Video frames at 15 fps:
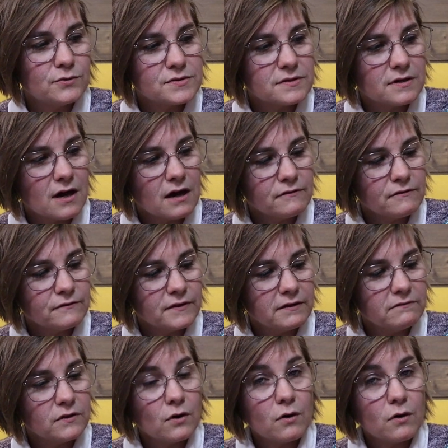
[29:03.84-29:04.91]
enough,
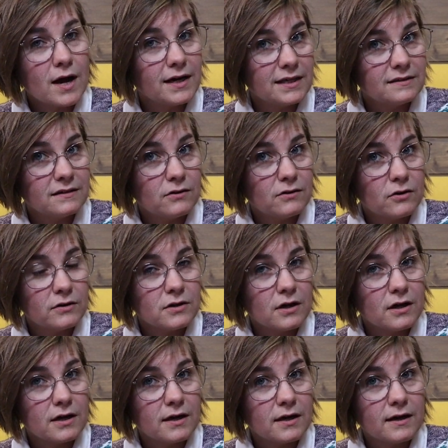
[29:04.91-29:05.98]
even though I knitted on
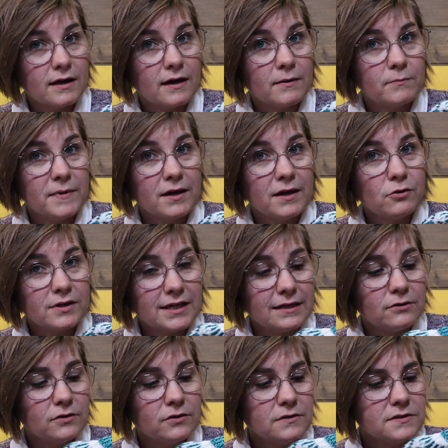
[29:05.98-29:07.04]
bigger
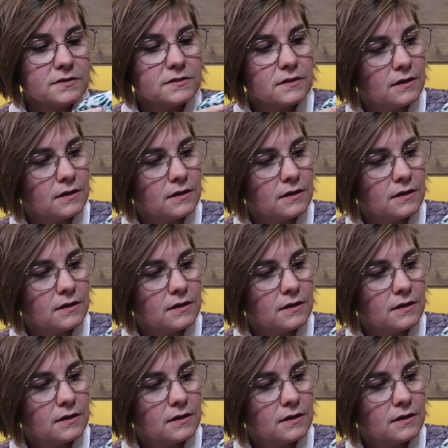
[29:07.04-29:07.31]
needles